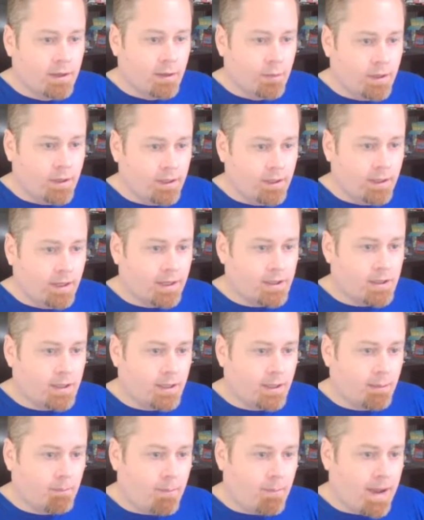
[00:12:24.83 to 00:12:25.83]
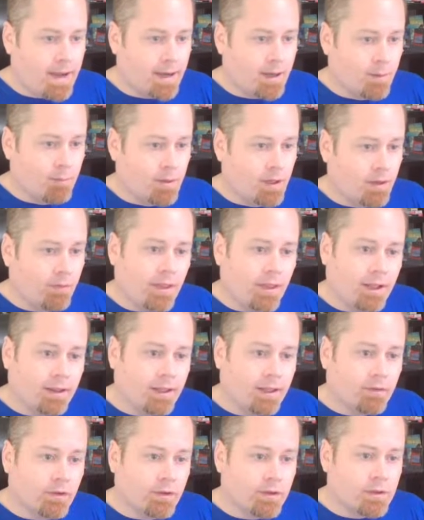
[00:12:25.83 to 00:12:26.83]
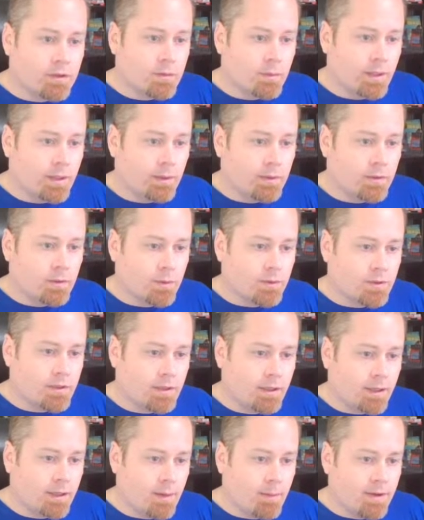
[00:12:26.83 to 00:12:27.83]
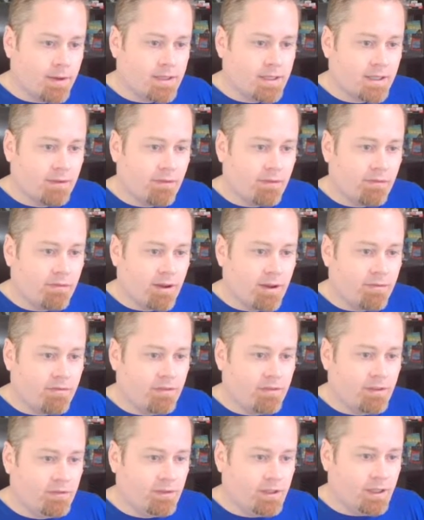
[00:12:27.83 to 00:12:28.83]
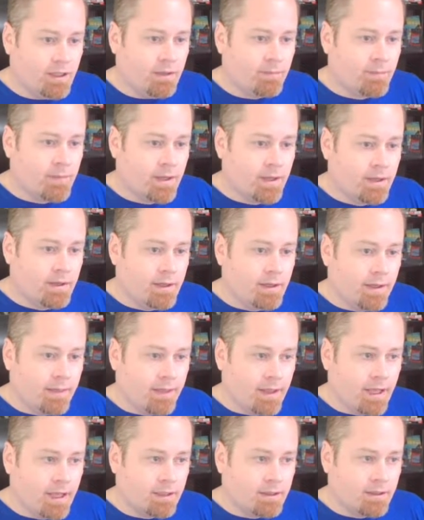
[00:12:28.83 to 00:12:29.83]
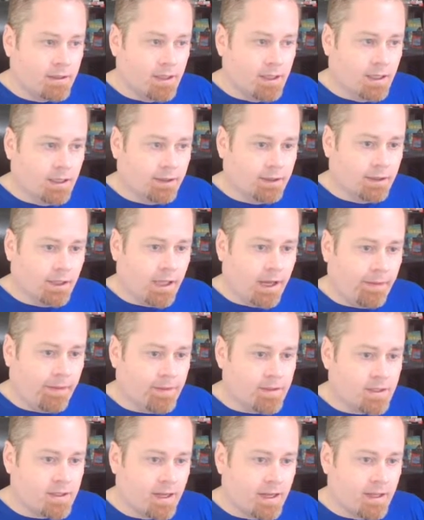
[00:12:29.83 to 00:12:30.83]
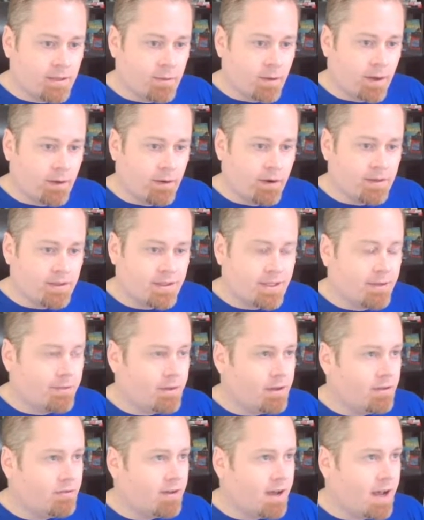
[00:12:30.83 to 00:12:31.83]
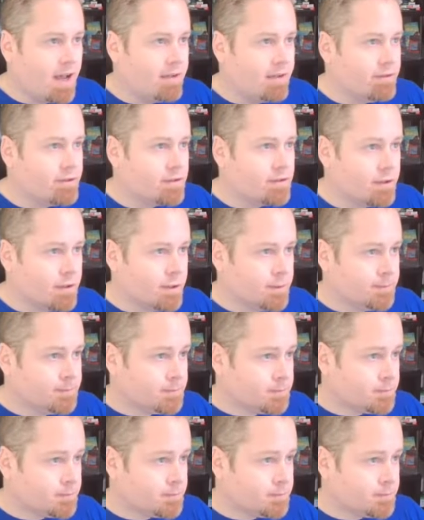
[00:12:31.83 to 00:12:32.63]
We did actually get back above that level this week, so we're sitting at about 75.50, and that line in the sand's right around 75. And so